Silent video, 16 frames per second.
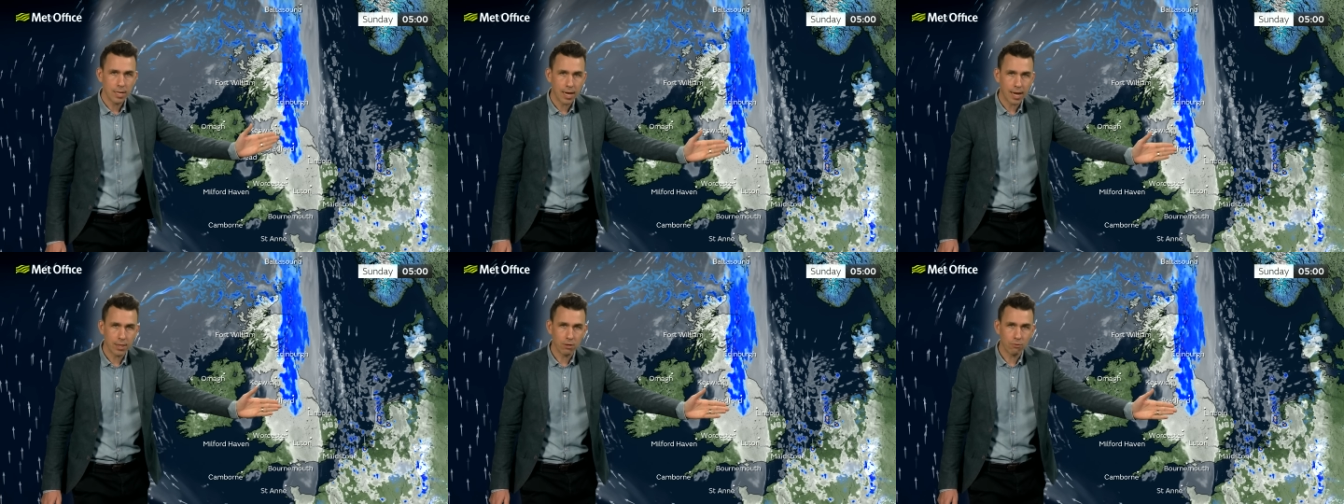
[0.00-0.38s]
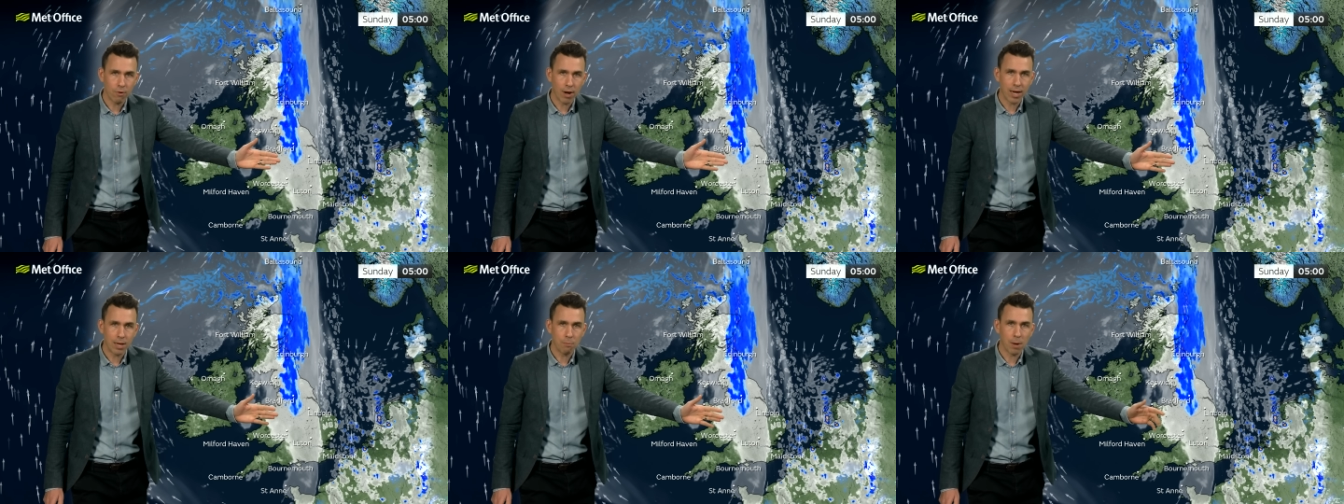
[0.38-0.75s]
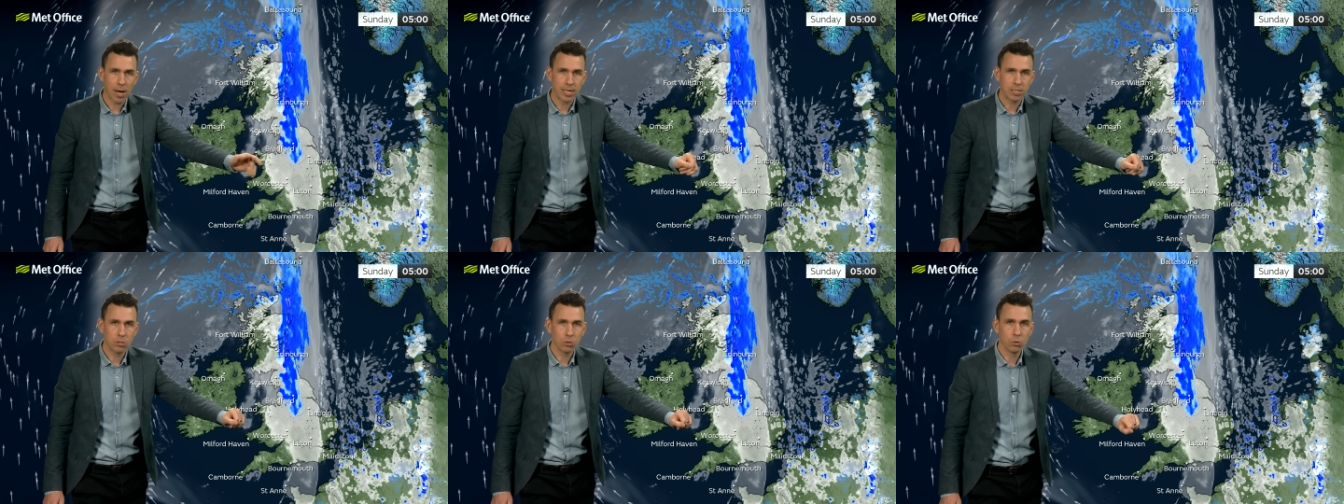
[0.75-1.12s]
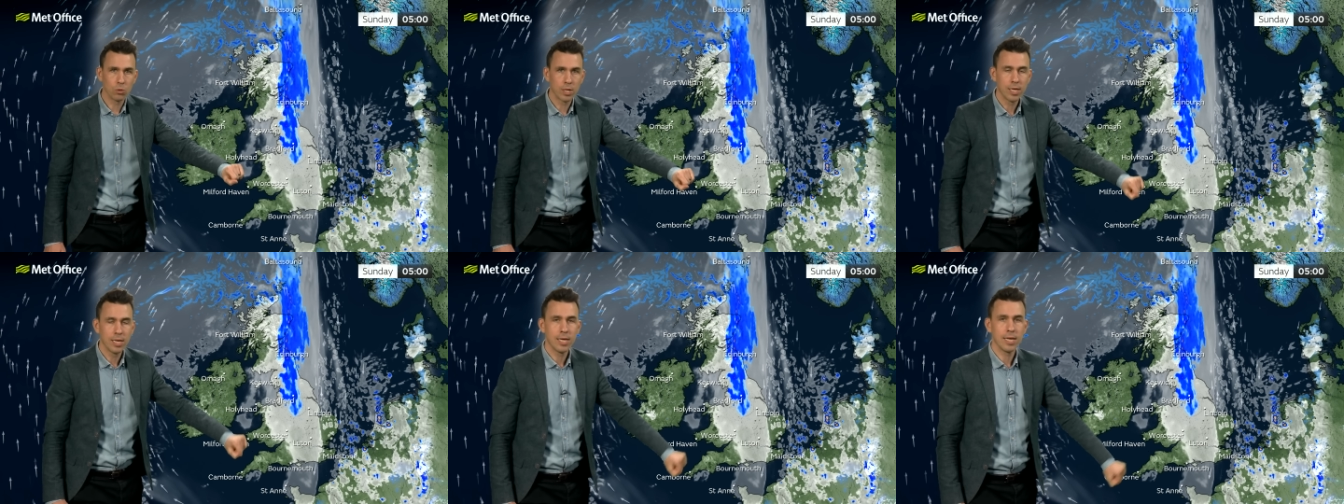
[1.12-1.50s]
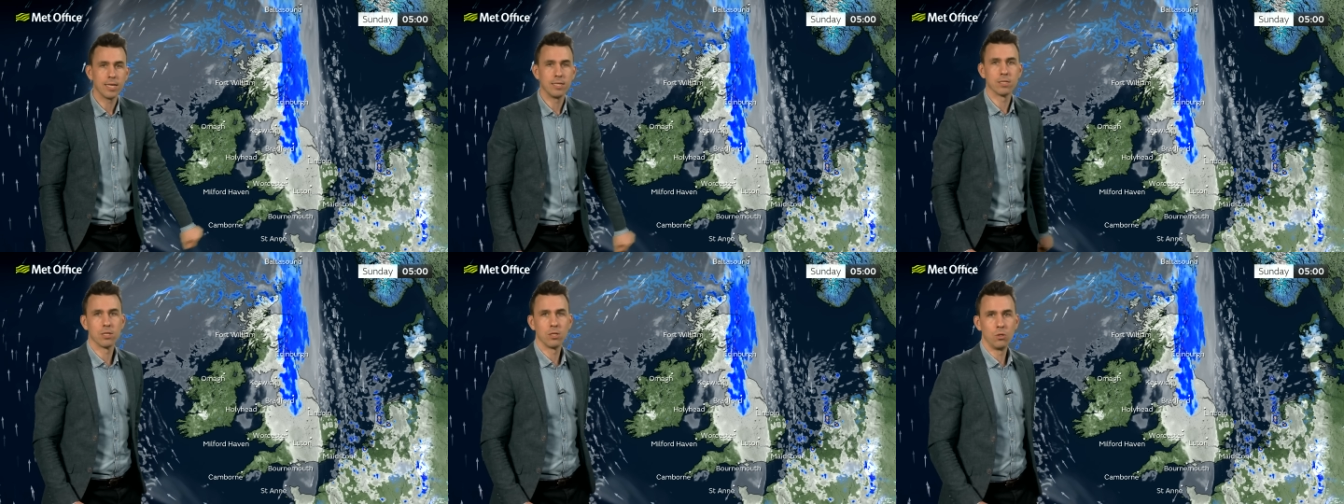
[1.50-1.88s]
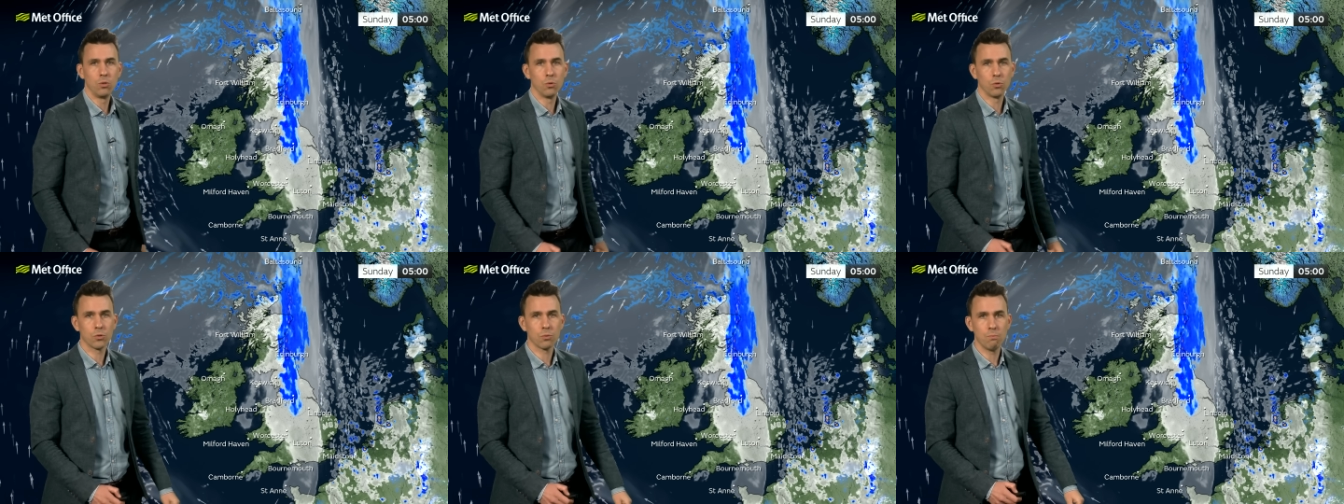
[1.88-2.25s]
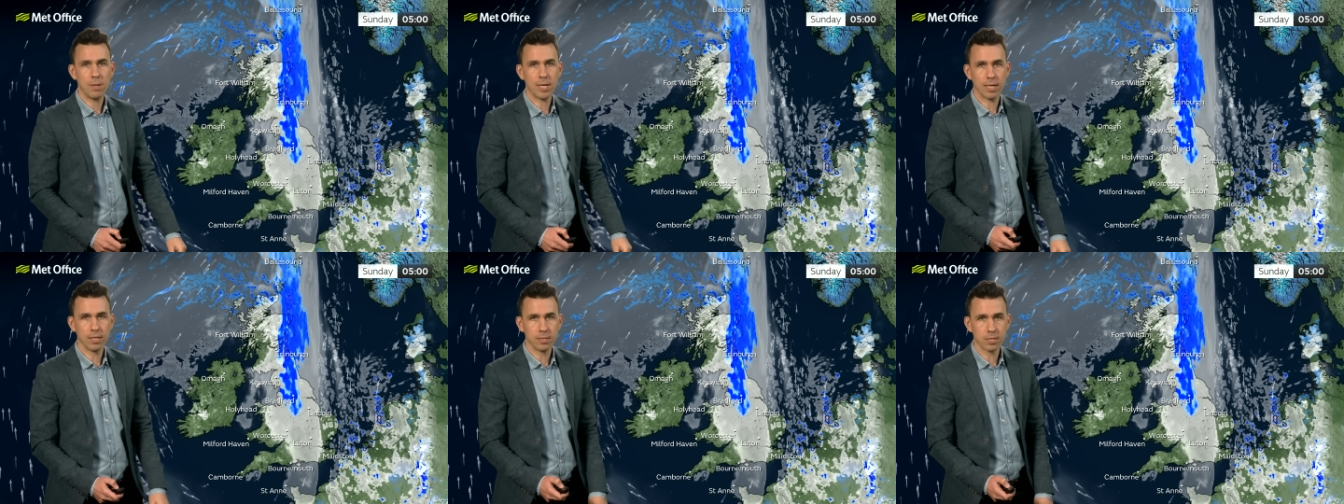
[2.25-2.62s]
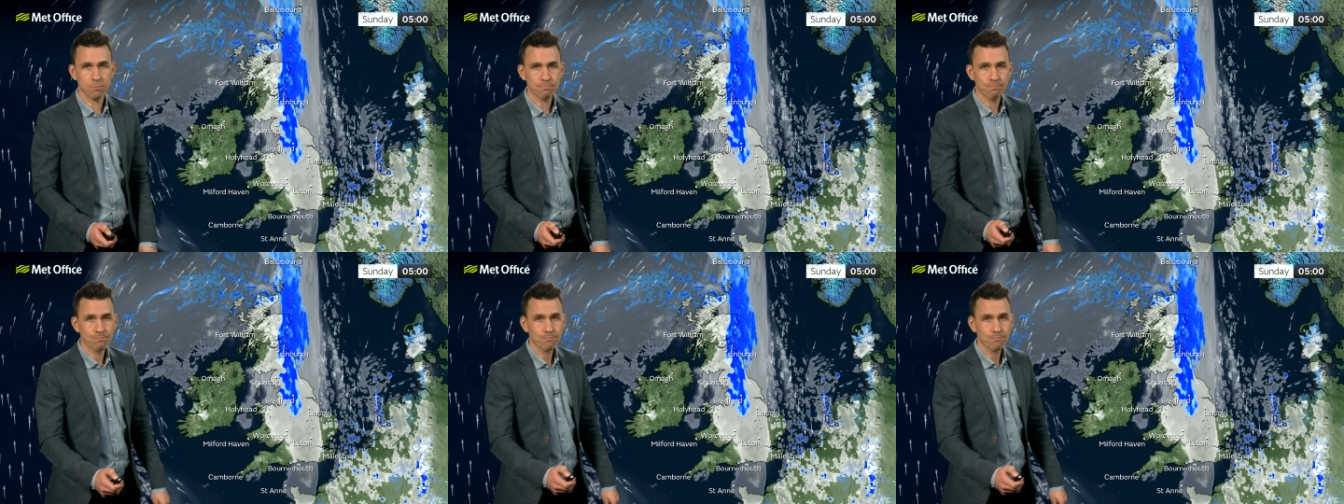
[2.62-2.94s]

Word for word: and the rain by dawn into the north Midlands.